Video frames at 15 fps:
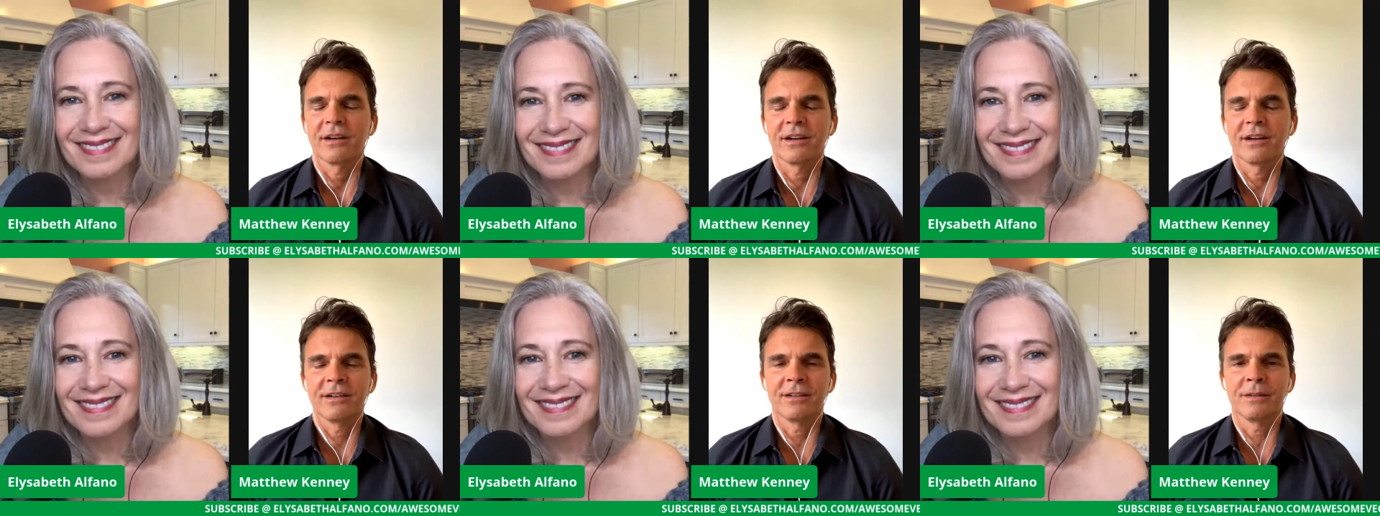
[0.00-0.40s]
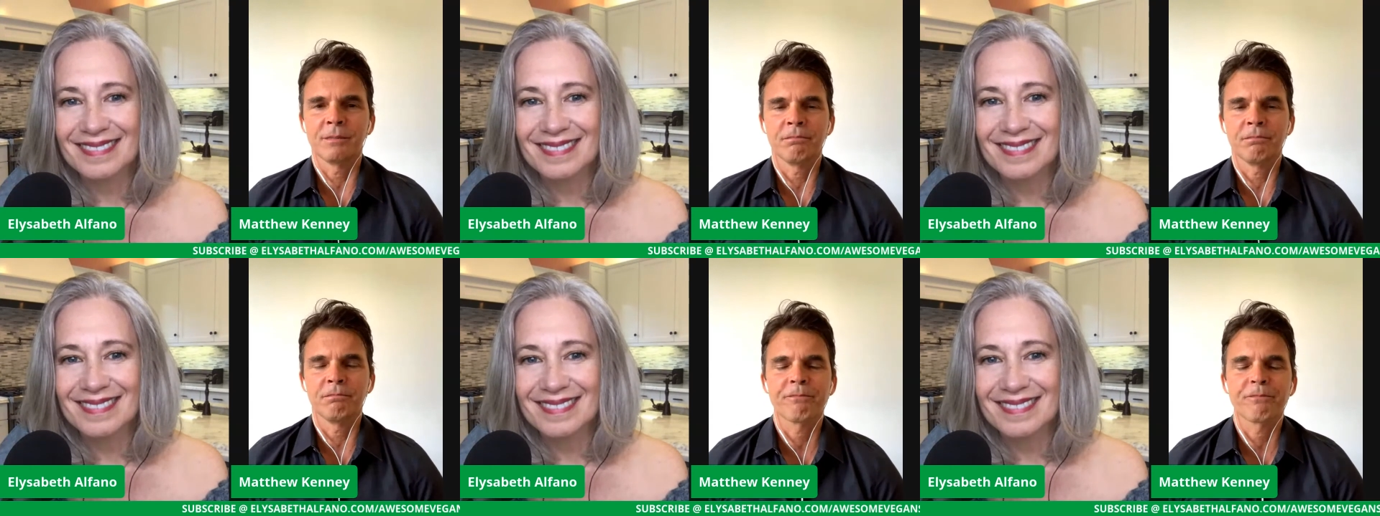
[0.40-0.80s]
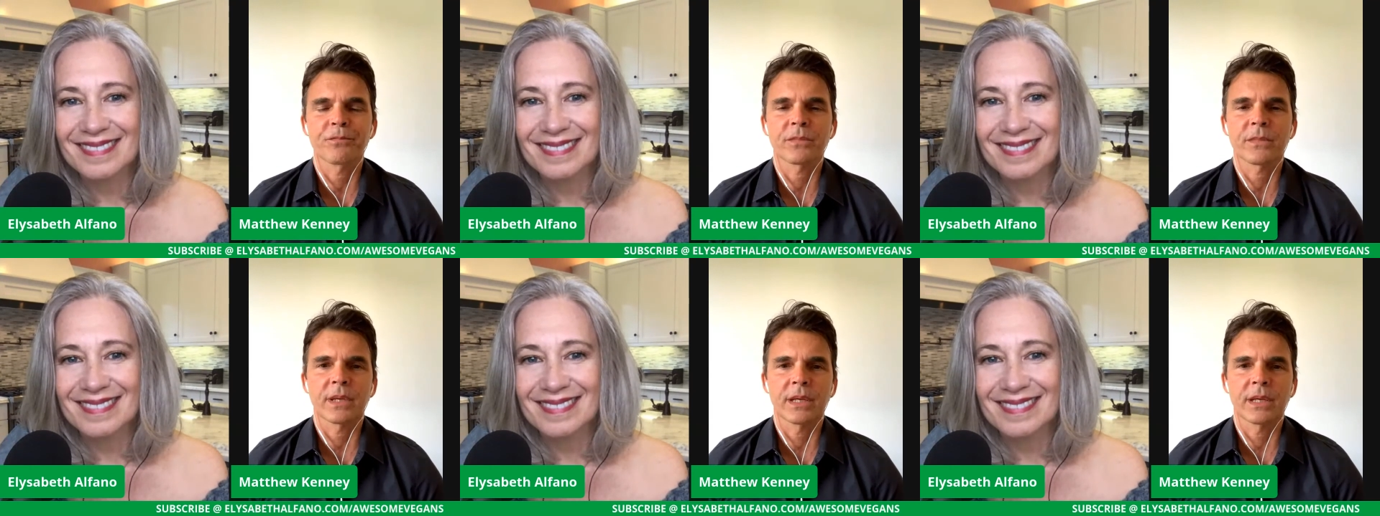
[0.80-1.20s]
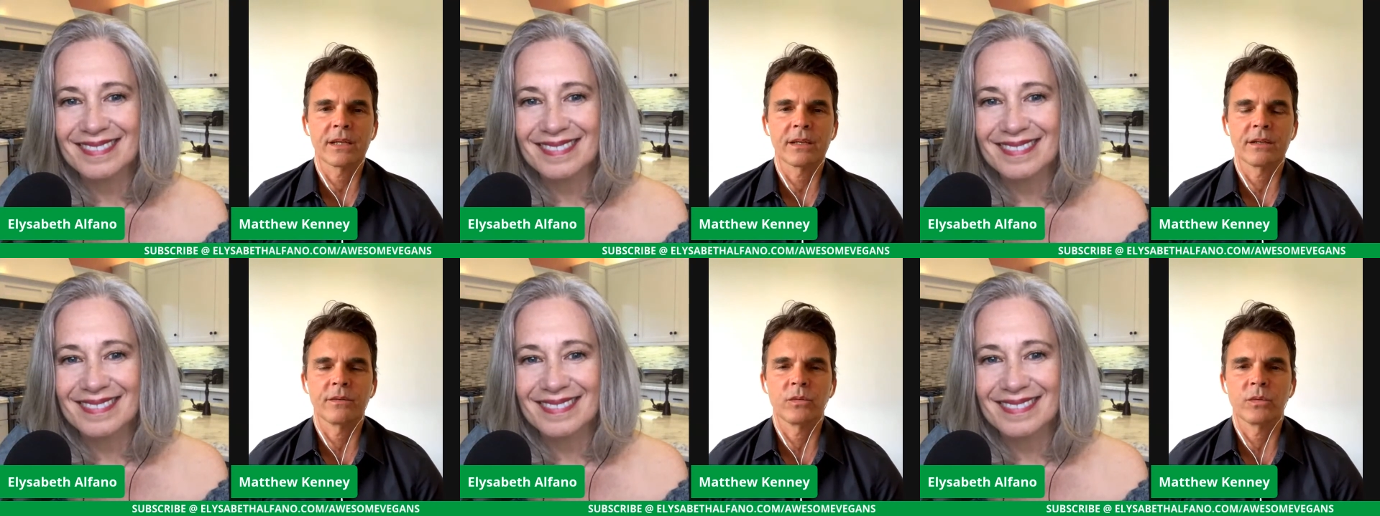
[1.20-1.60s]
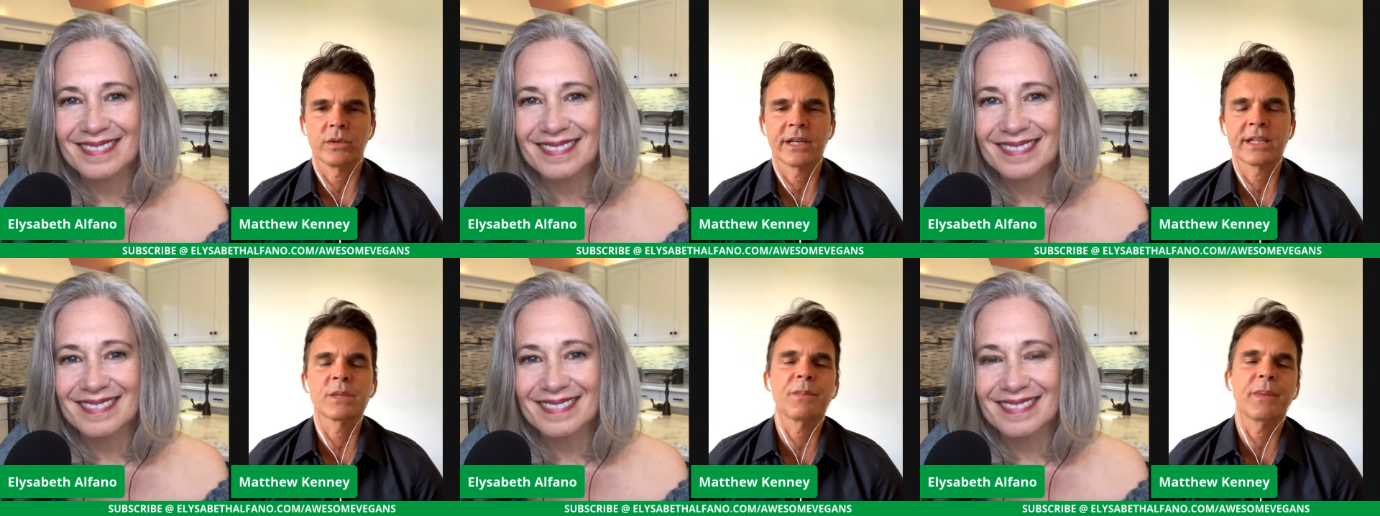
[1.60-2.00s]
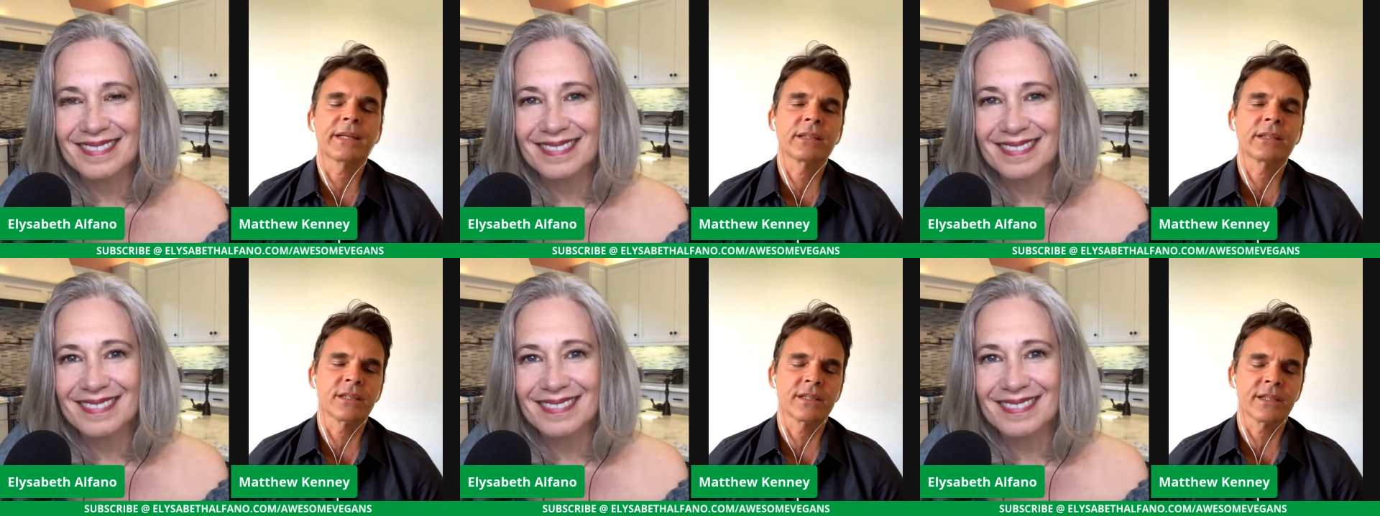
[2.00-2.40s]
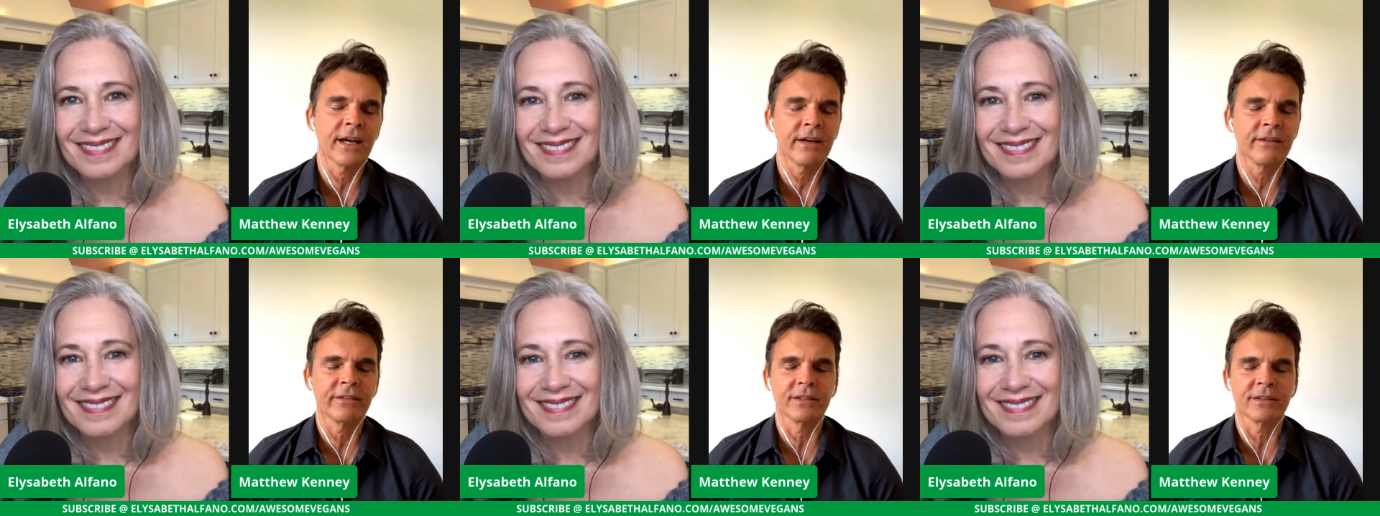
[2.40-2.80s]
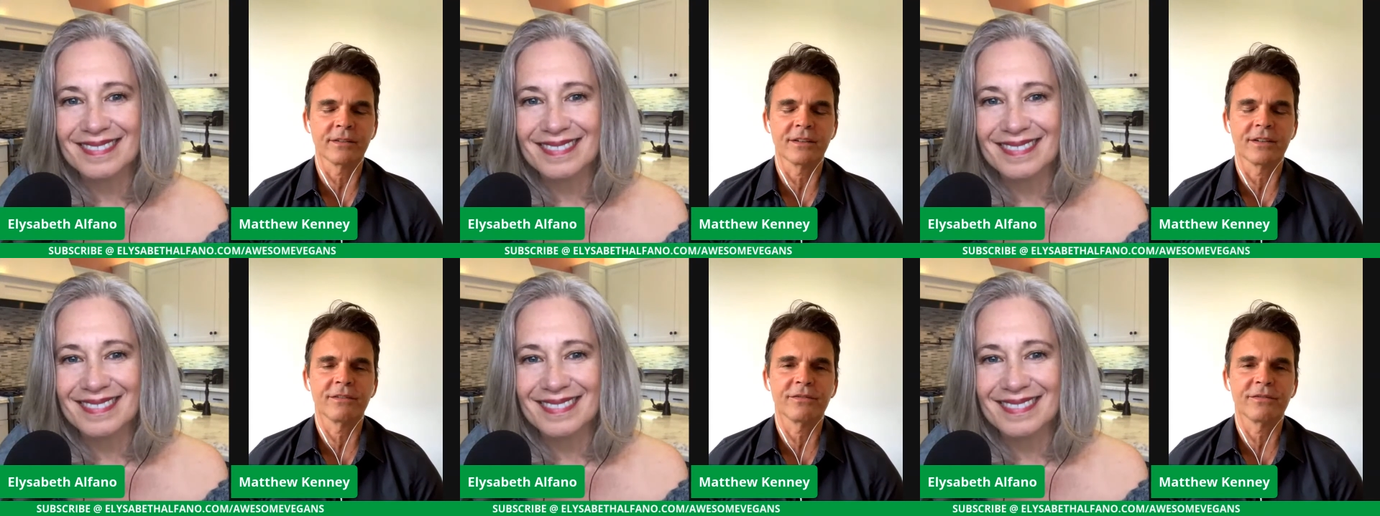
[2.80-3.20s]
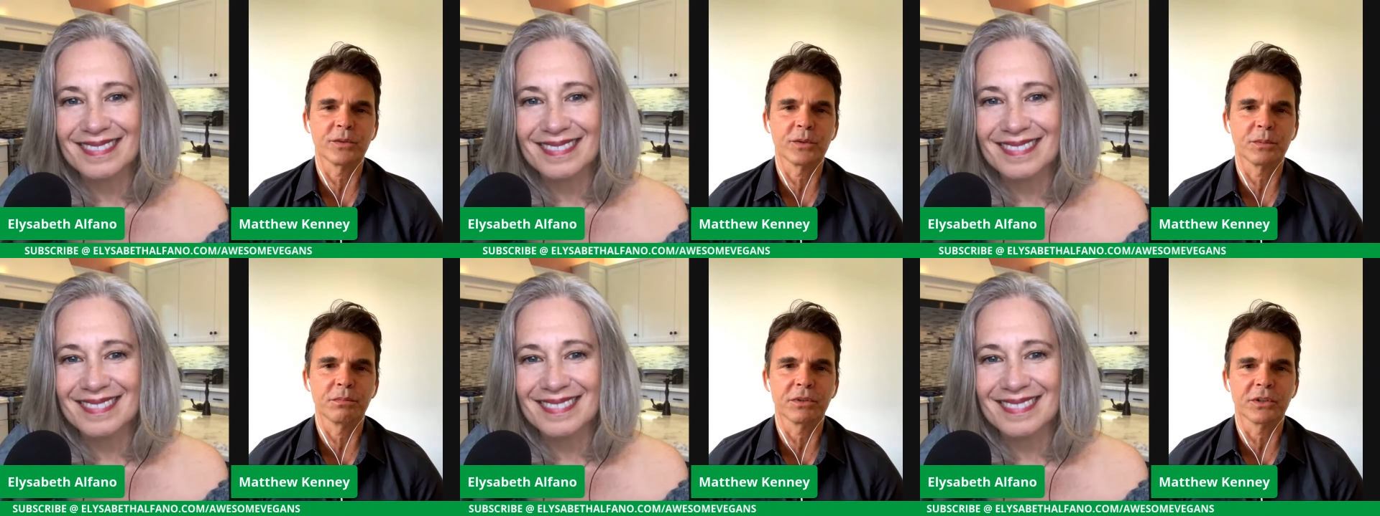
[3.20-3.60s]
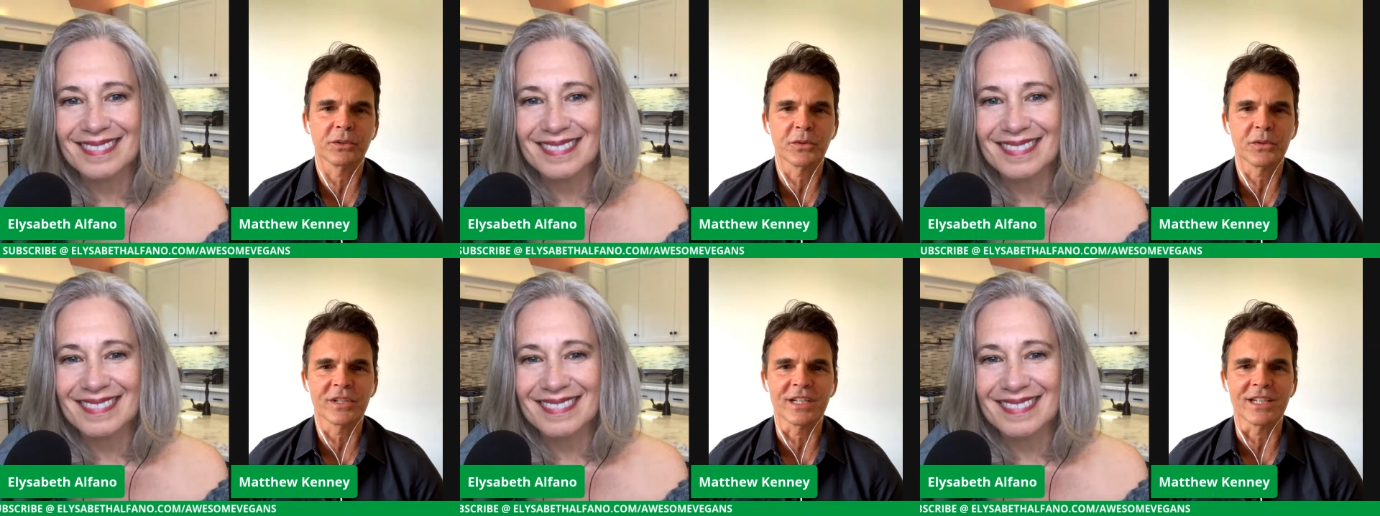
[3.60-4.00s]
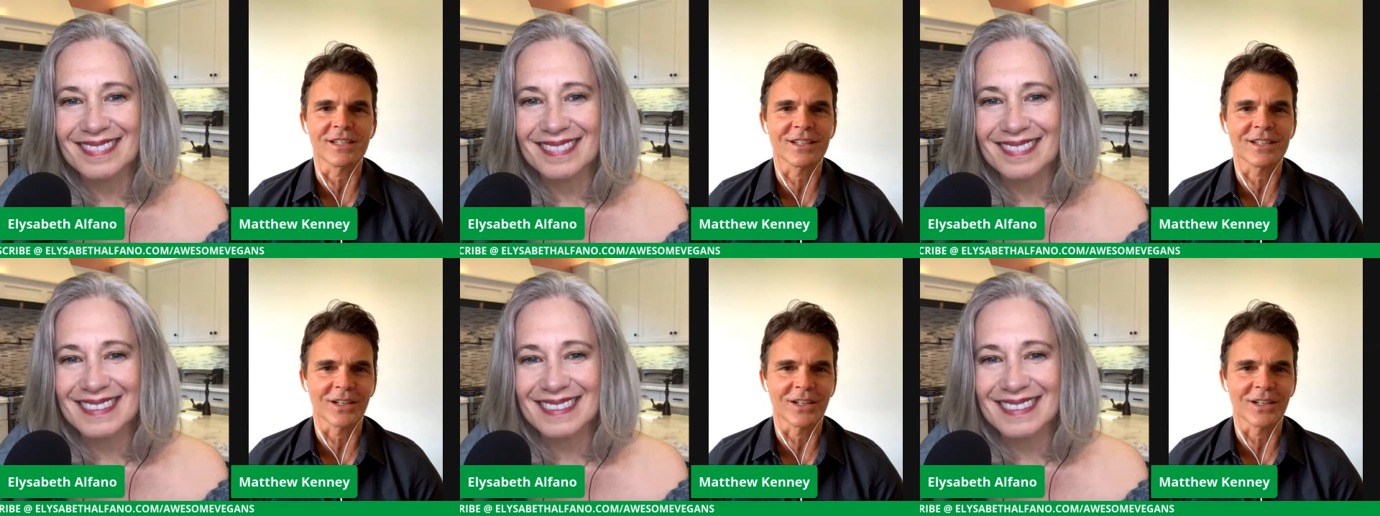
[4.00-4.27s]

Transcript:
Speaker 1: um, eh, expect us to have a, a full blown cheese